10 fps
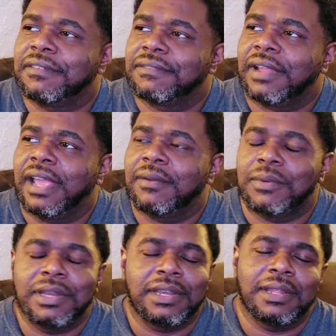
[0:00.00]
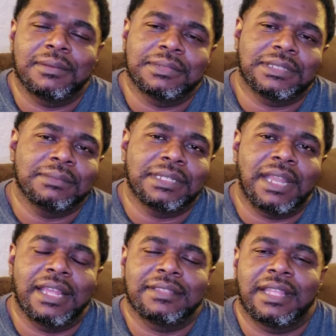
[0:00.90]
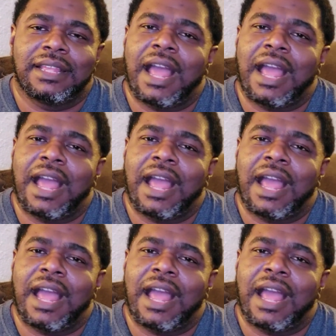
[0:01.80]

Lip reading: flight, one of them, something like that.